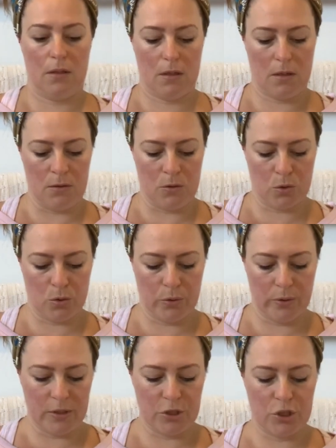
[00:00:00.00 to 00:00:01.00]
And so
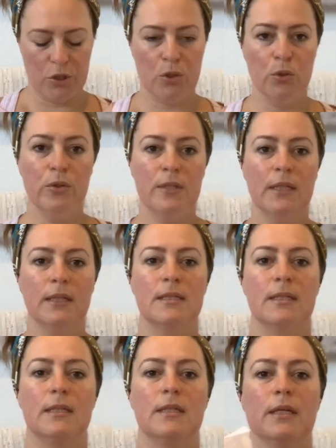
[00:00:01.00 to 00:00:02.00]
it's just losing the
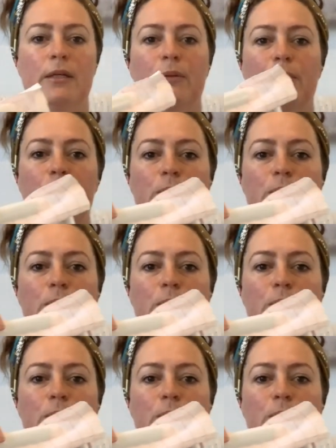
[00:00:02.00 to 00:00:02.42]
detail.